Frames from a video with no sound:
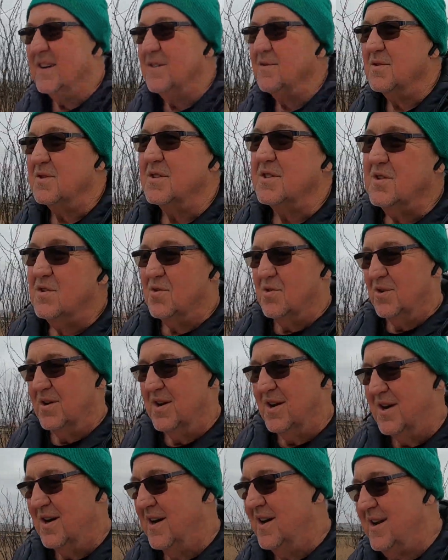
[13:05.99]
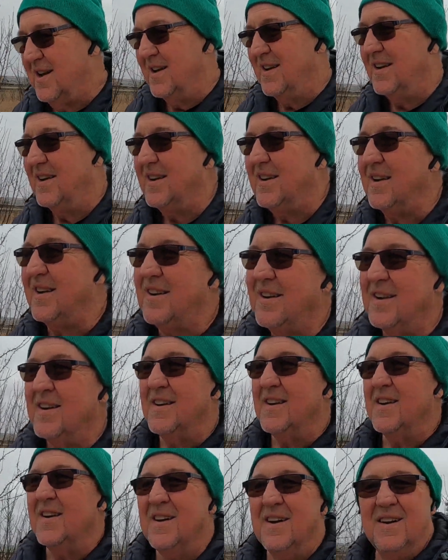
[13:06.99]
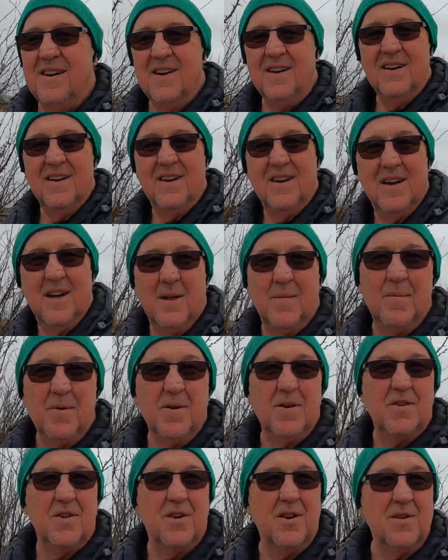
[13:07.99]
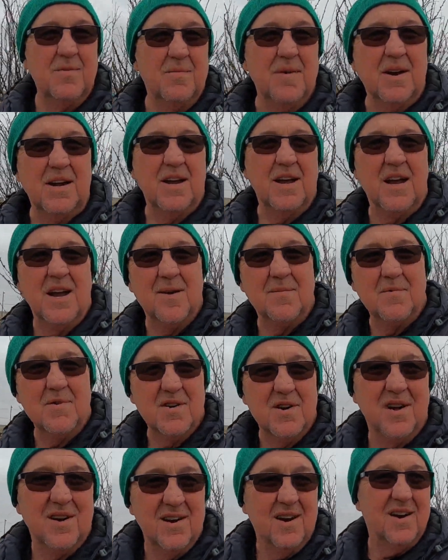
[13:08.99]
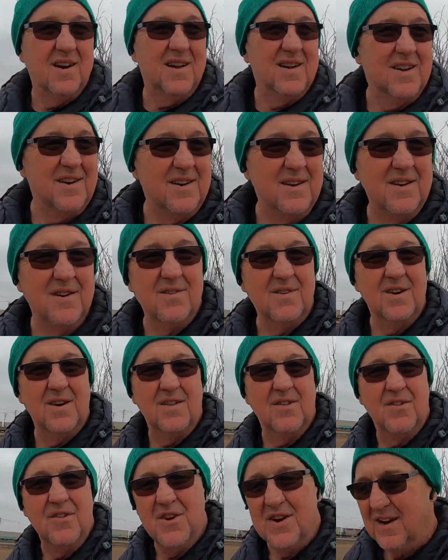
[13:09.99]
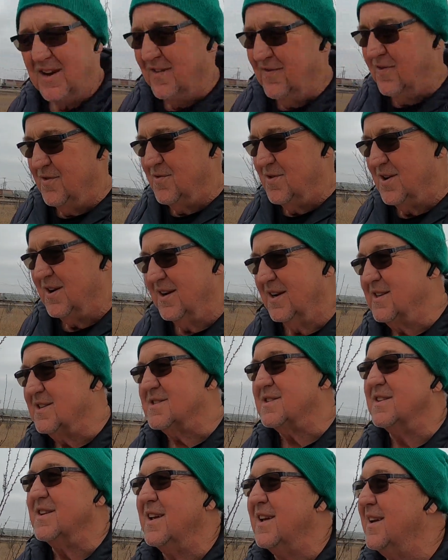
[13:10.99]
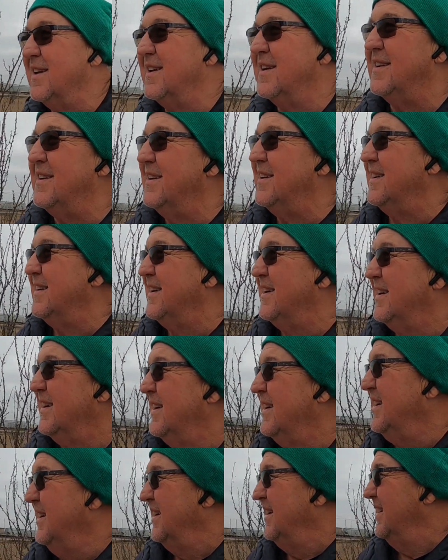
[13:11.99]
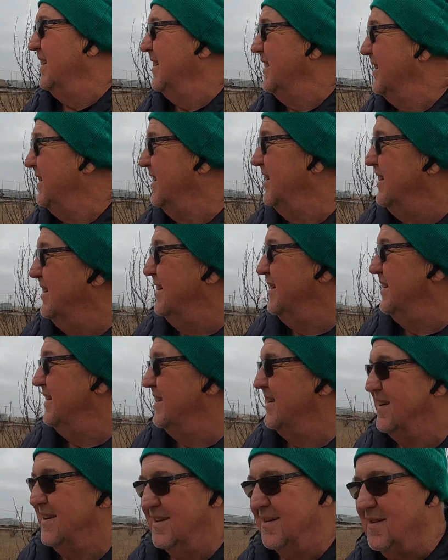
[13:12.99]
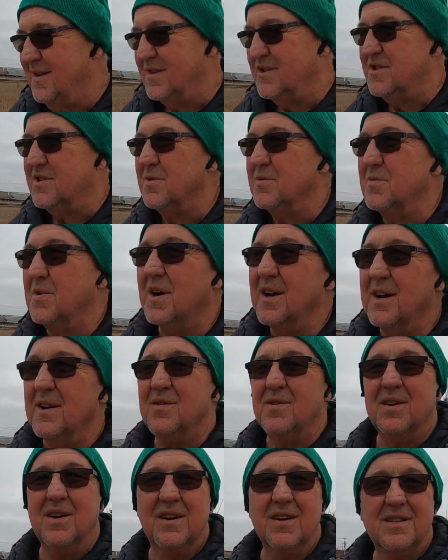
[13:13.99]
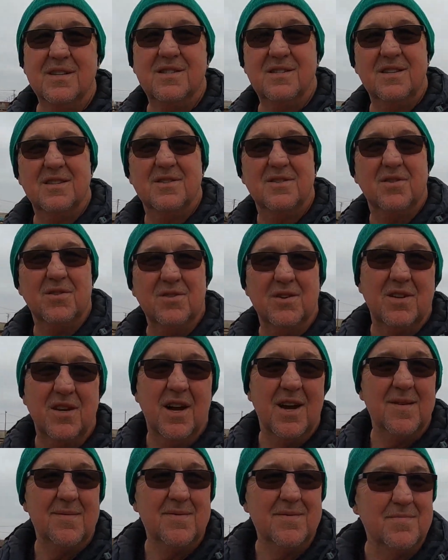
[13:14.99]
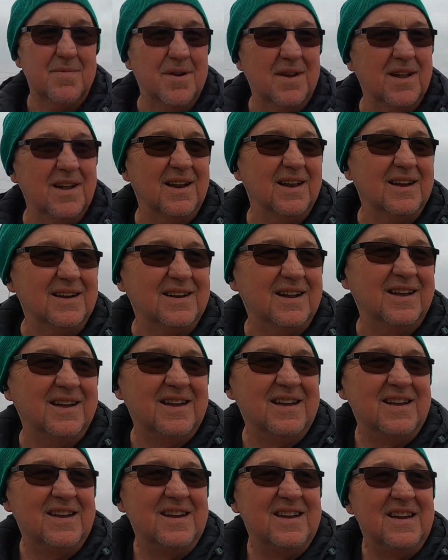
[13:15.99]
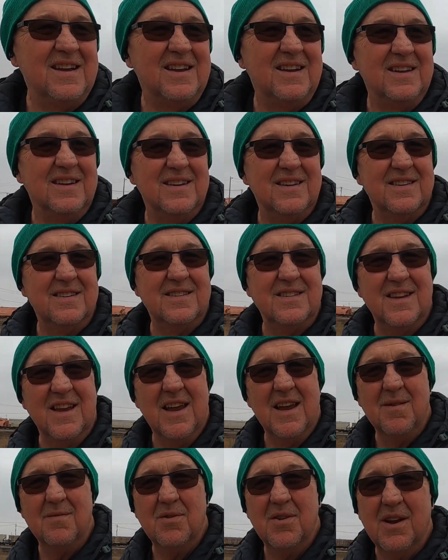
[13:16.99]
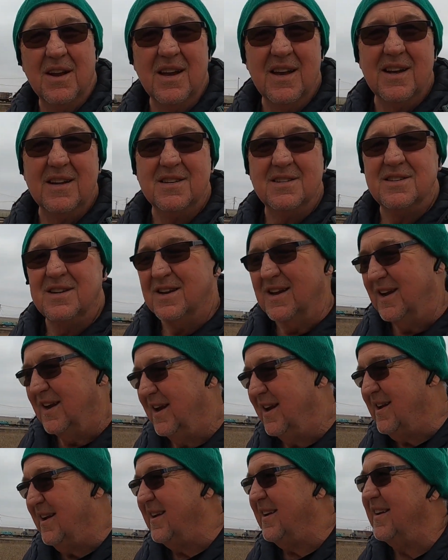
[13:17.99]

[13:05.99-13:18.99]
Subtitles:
what's going on. I'll be turning my camera on and letting you know what I think if you want to listen. I'm not sure why you want to listen to this old timer, but I like saying what I gotta say.